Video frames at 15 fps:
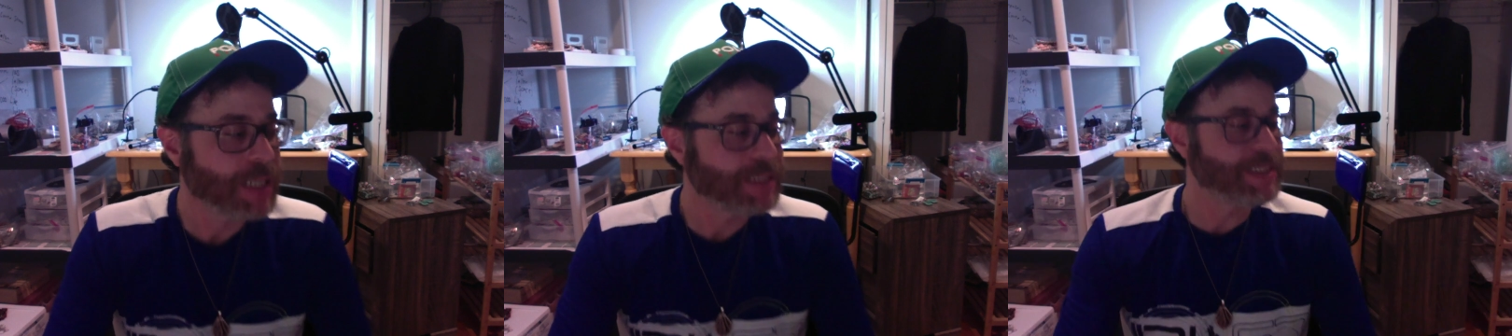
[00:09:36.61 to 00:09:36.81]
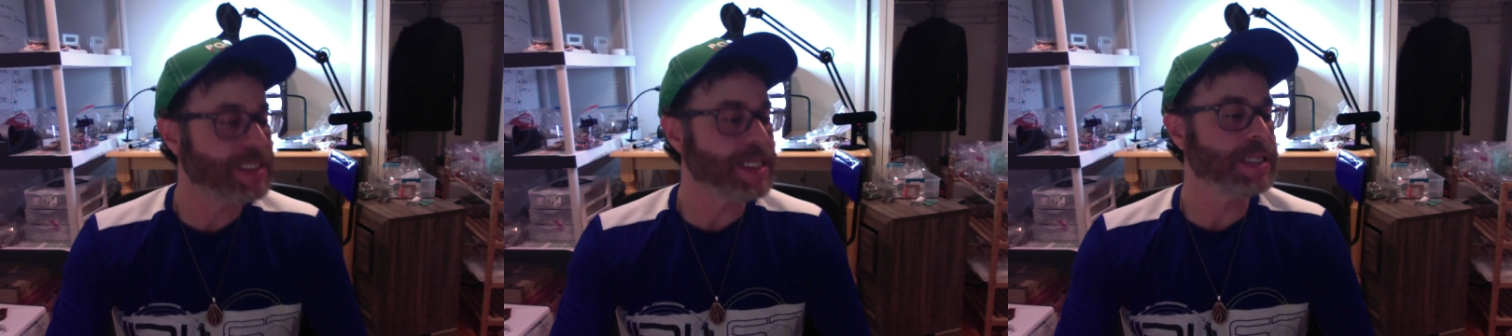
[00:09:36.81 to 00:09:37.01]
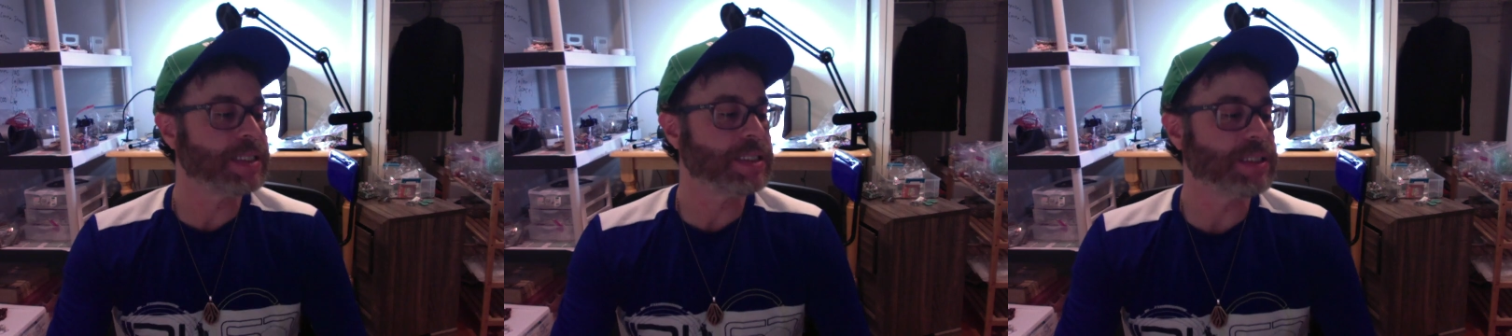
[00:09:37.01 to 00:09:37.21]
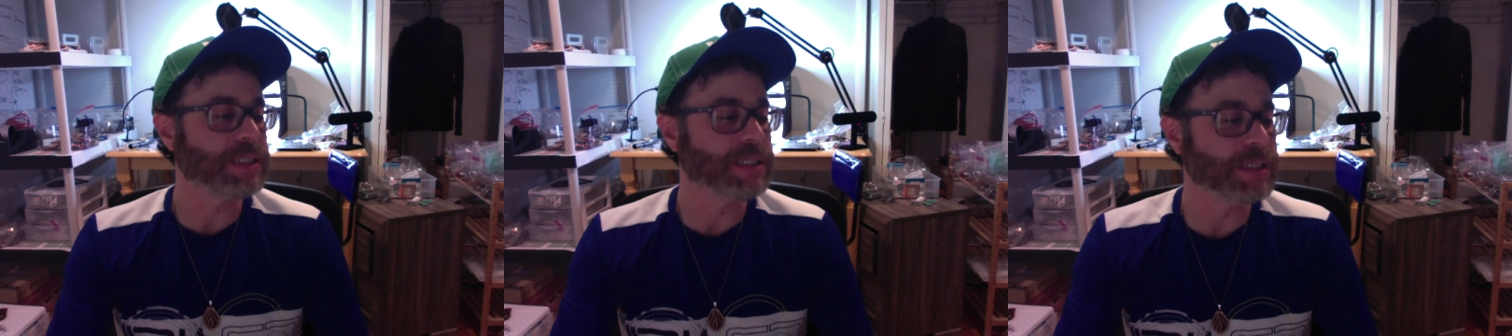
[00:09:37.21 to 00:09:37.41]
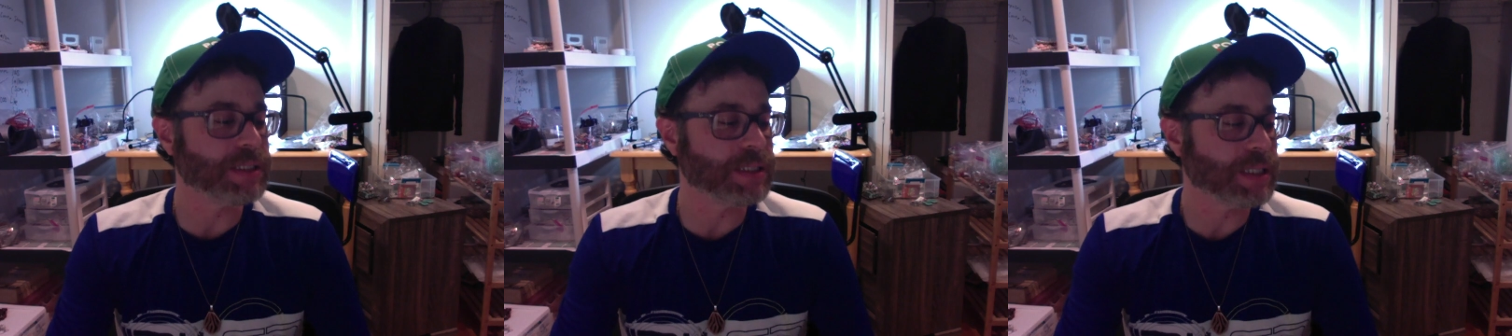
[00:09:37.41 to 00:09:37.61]
Did
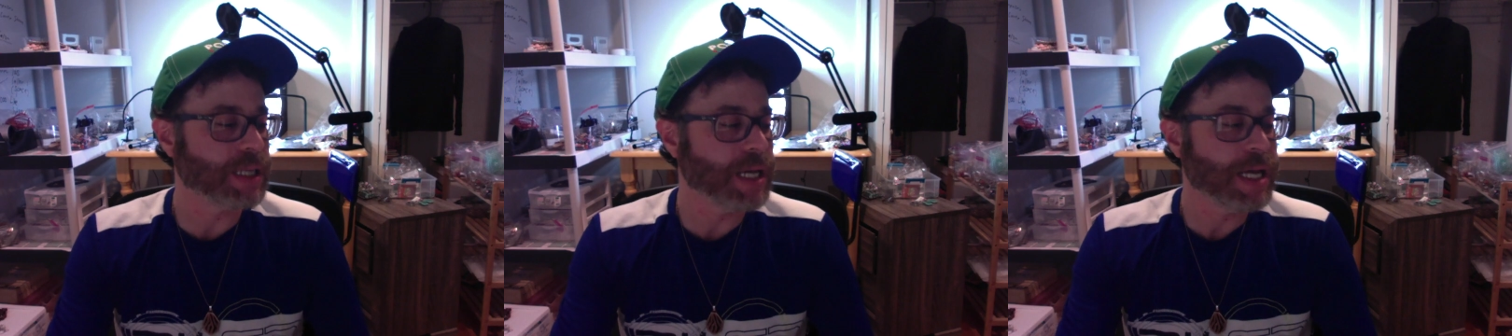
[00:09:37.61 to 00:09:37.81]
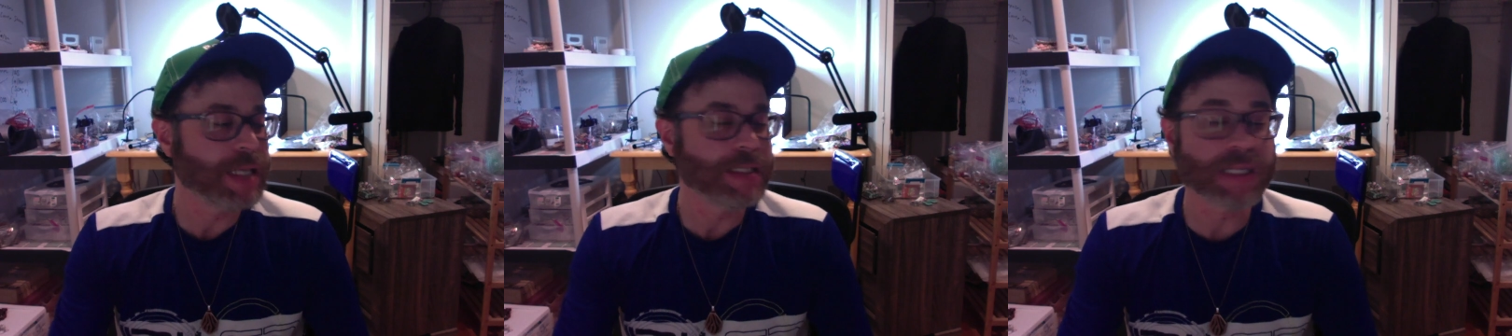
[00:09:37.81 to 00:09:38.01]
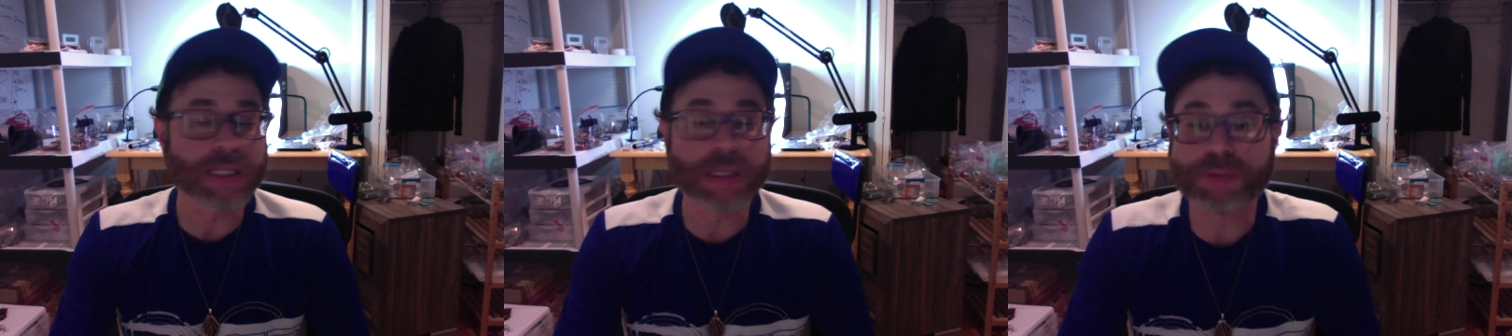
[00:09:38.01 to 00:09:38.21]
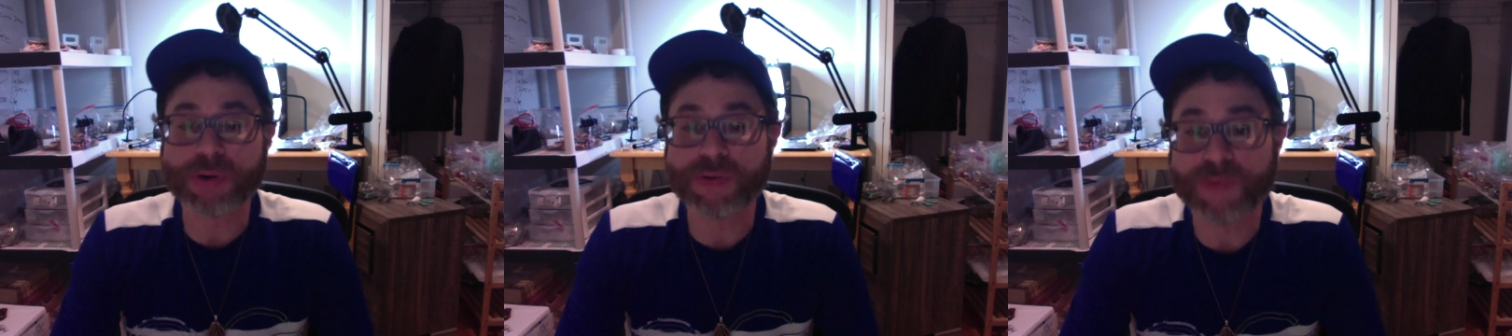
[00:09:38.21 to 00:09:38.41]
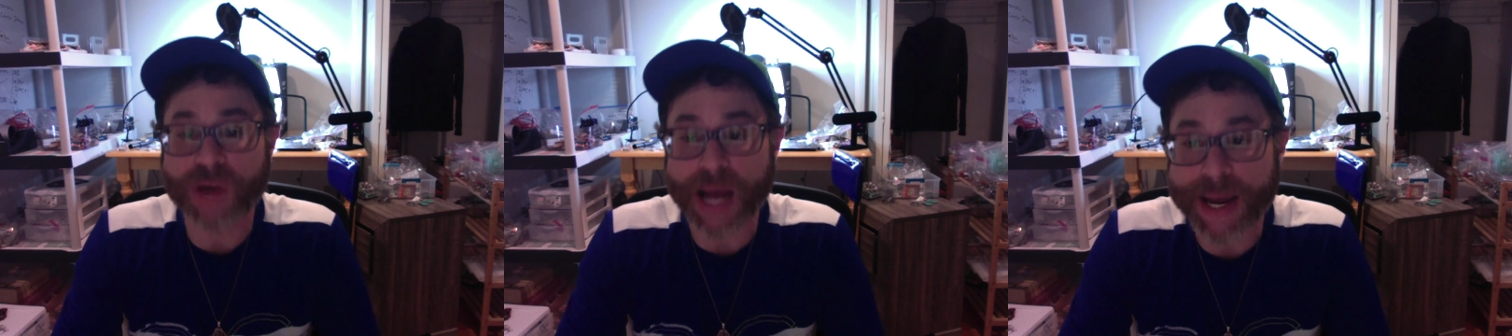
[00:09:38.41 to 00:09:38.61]
the
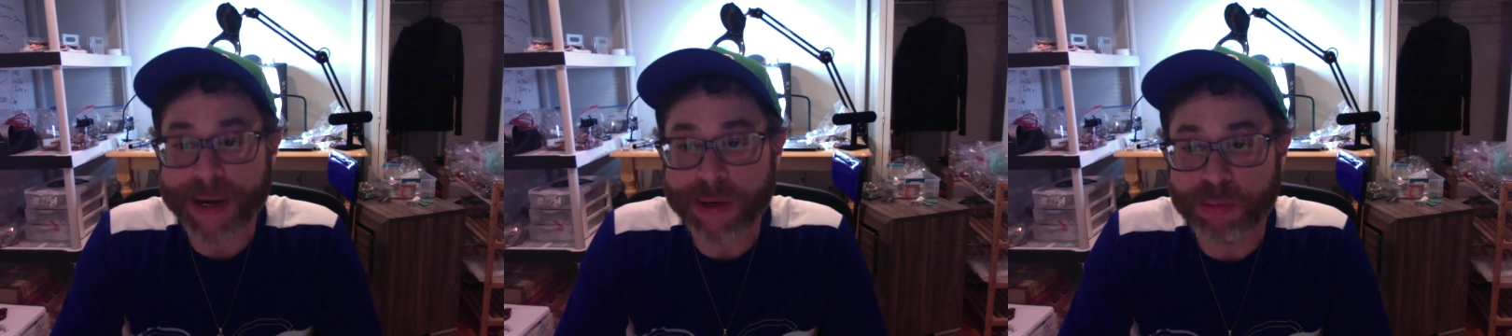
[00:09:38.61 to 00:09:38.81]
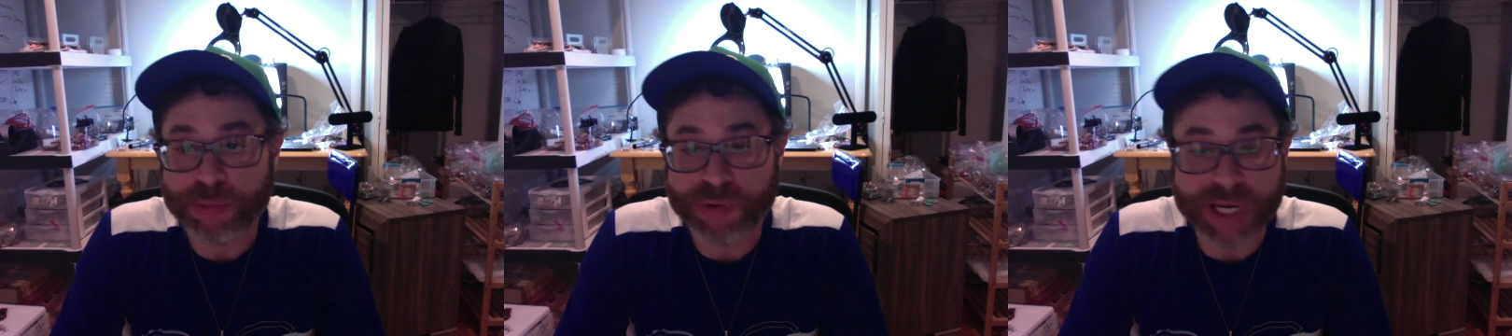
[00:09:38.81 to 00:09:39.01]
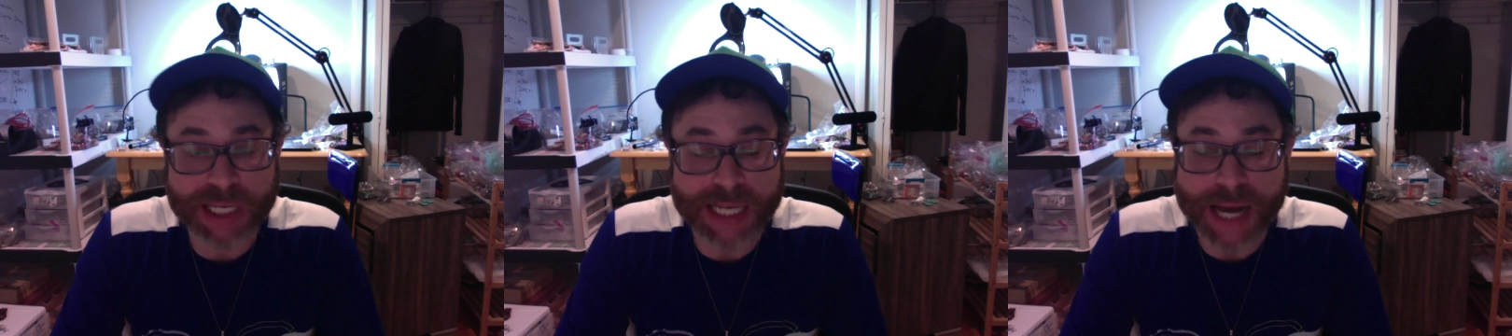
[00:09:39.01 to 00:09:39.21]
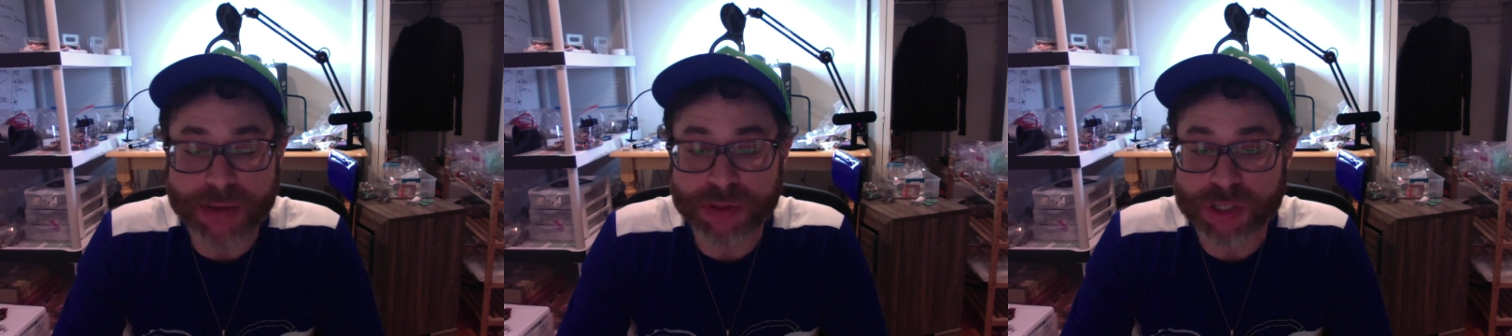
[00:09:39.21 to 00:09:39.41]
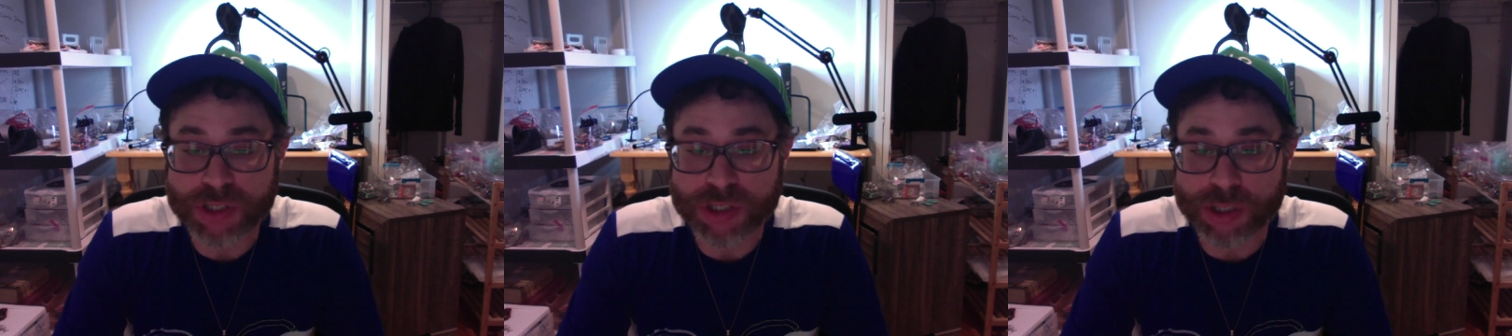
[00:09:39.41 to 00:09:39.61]
provider bring down
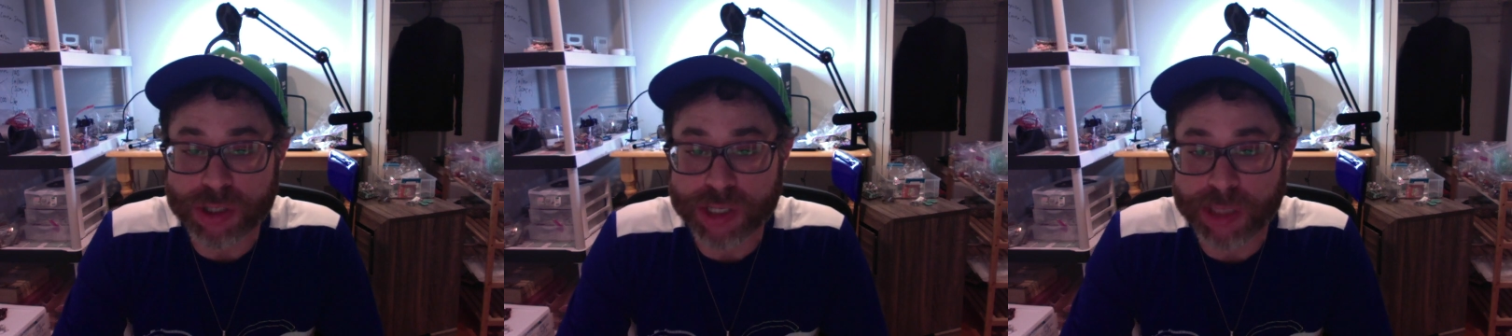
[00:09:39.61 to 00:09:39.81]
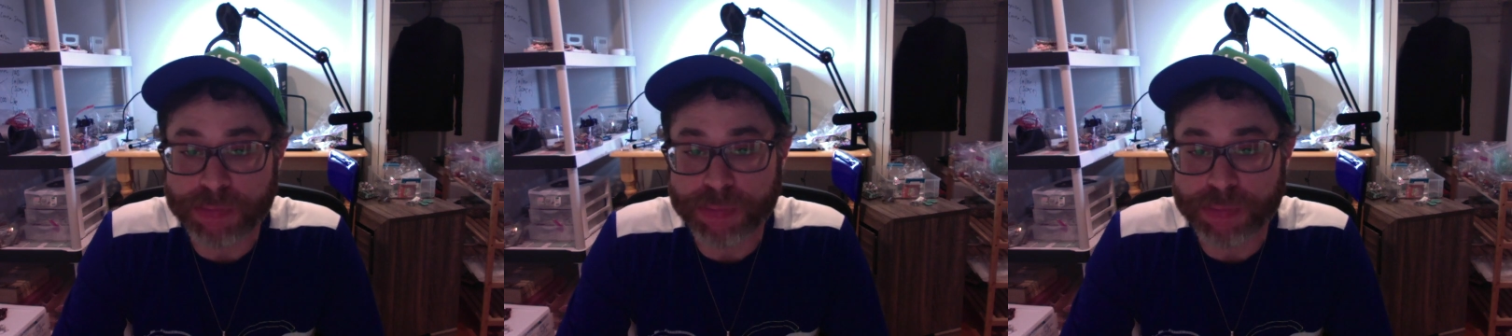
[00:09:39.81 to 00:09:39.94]
the circuit